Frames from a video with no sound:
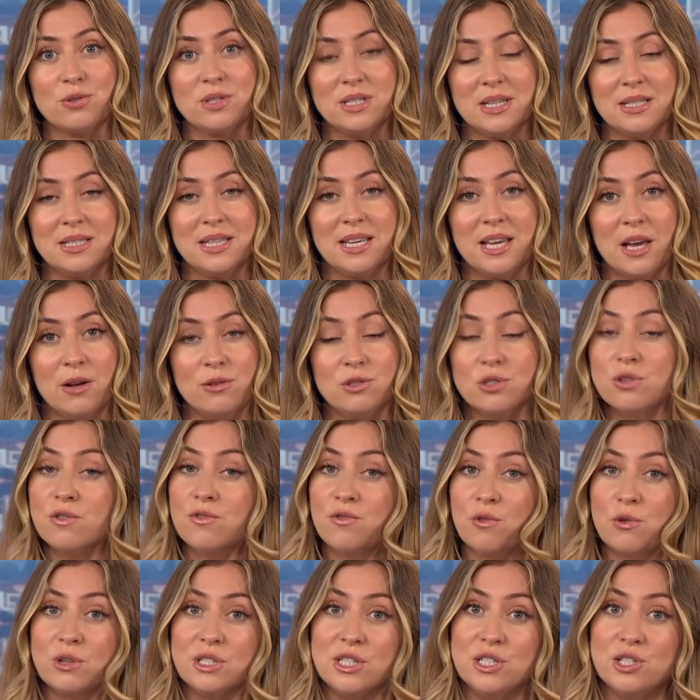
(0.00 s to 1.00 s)
City Council
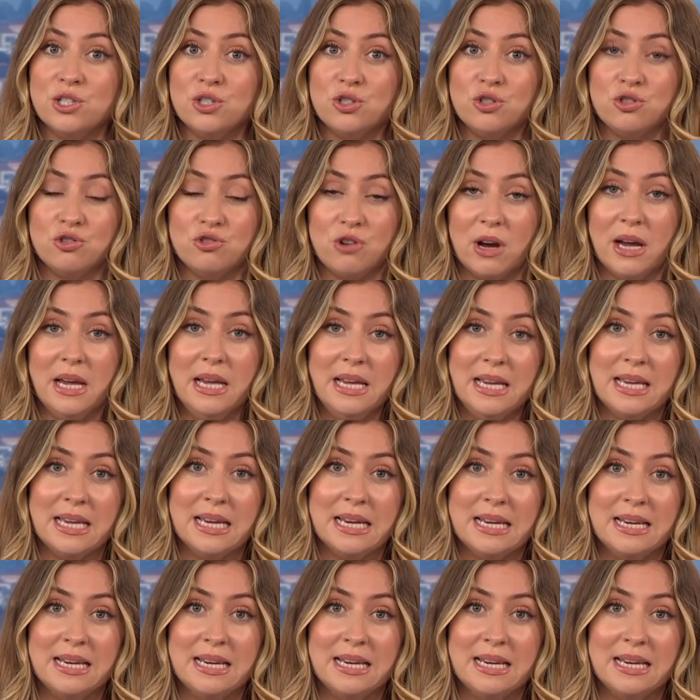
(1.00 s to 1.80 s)
voted to strike.